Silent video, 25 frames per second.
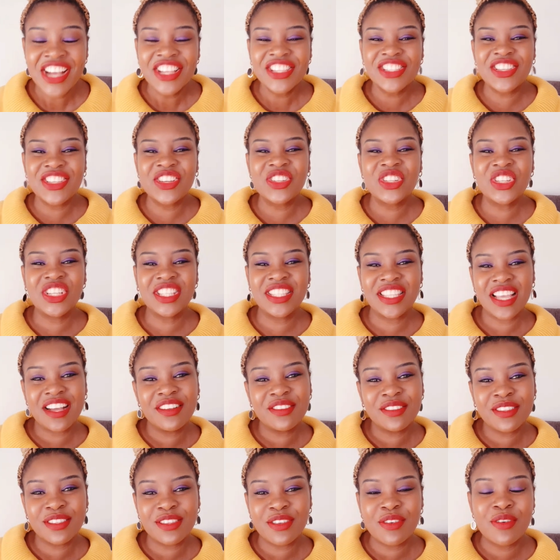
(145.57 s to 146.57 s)
So she
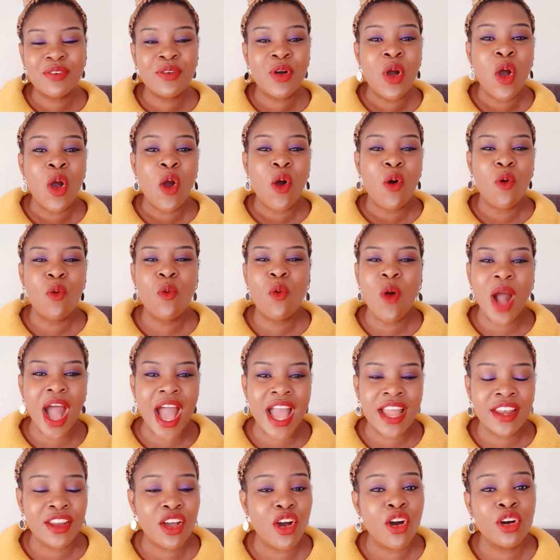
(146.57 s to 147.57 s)
tells you
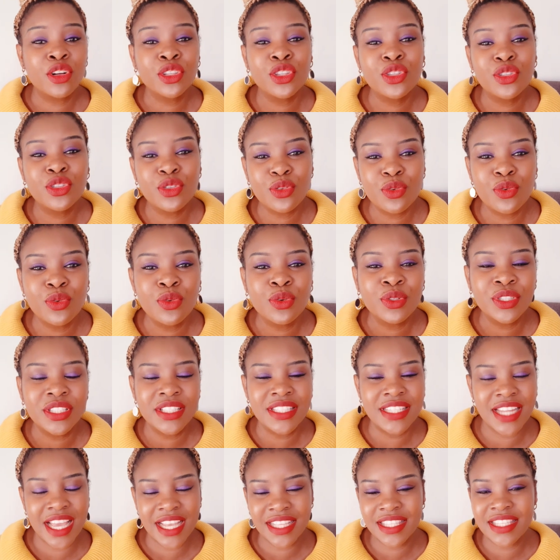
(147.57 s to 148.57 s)
one or two
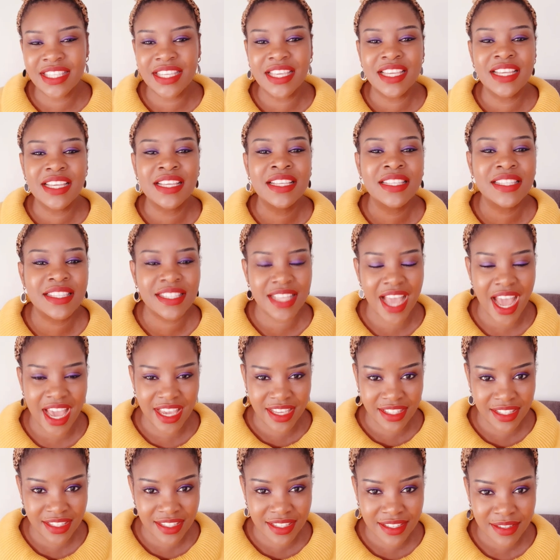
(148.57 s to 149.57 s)
dating
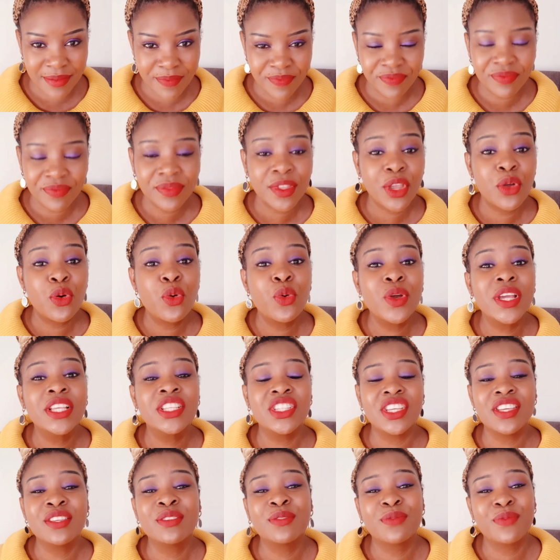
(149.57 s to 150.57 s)
sites, which
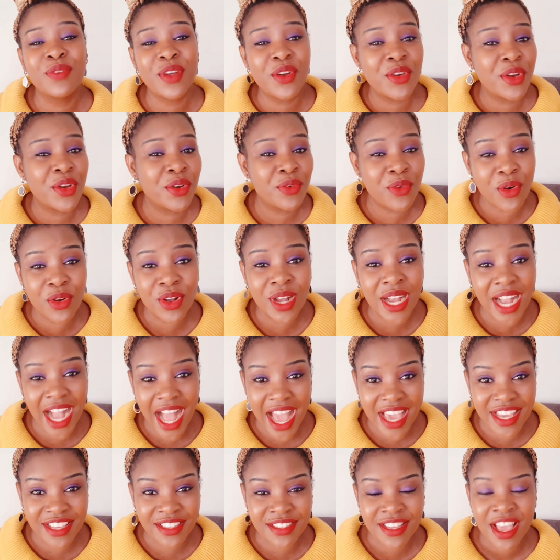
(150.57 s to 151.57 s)
is very wrong,
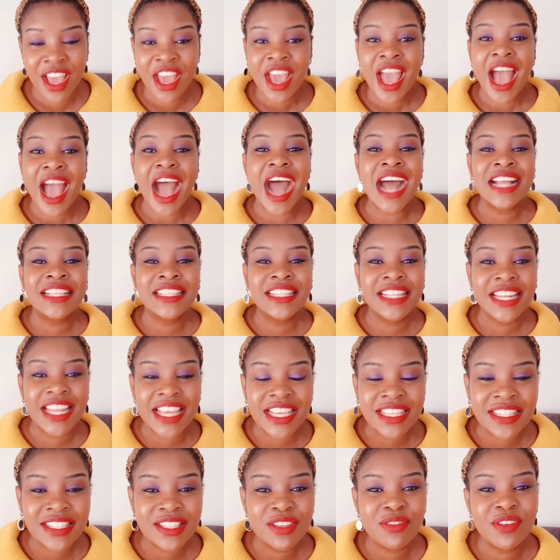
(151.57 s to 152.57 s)
guys. At
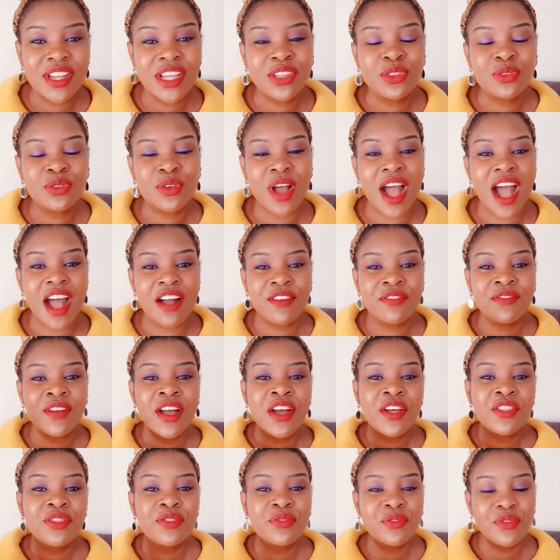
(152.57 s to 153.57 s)
least you need to have
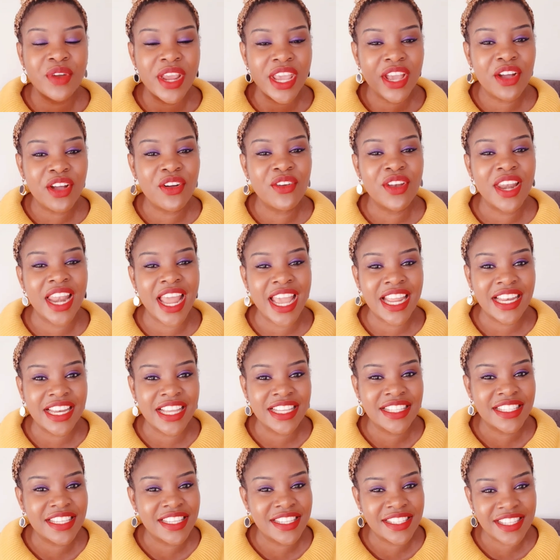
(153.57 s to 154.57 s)
three online
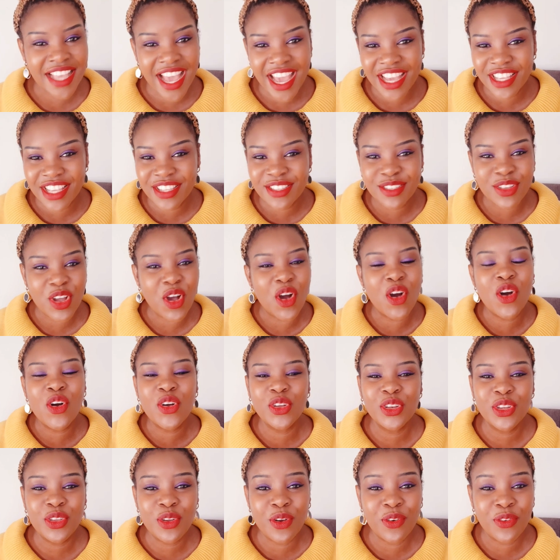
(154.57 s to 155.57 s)
dating sites
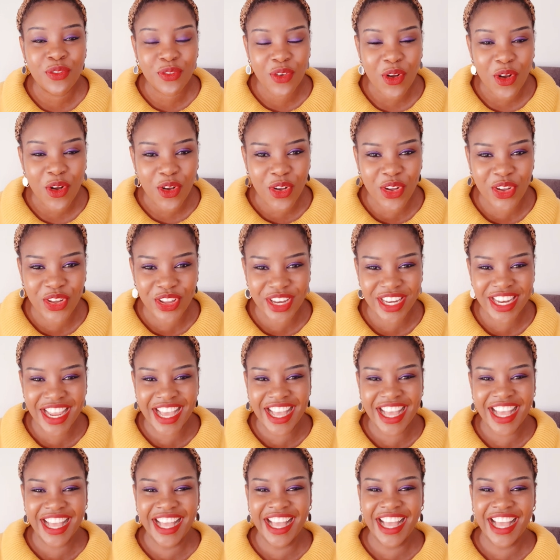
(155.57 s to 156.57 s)
on your phone
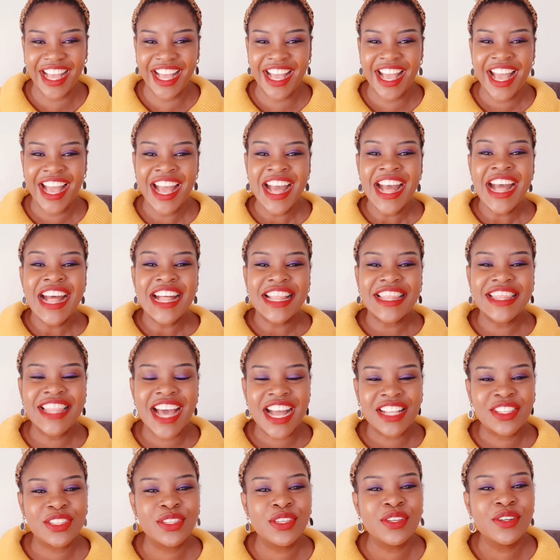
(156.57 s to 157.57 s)

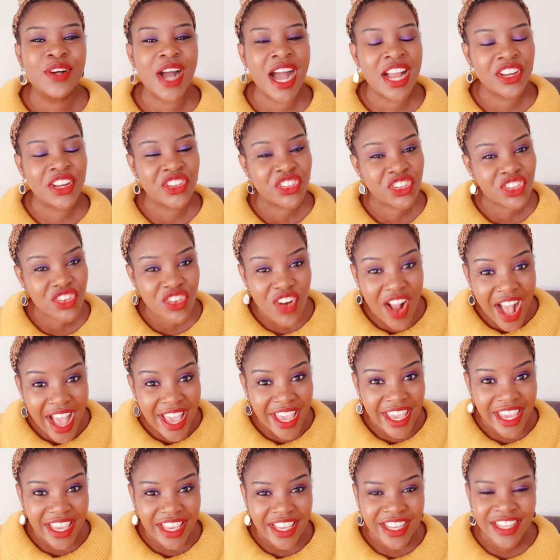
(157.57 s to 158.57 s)
that you are
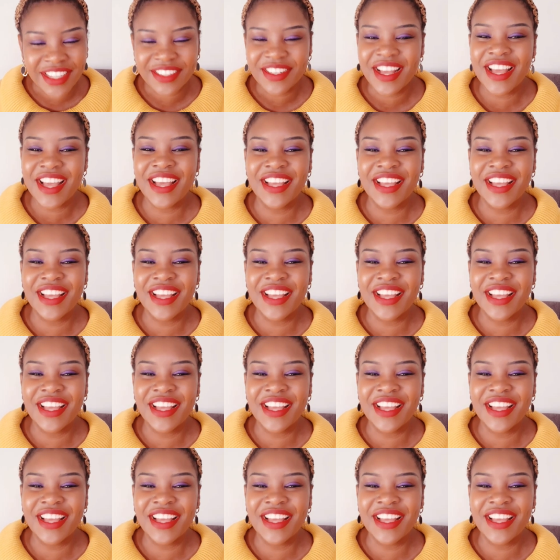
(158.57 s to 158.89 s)
trying.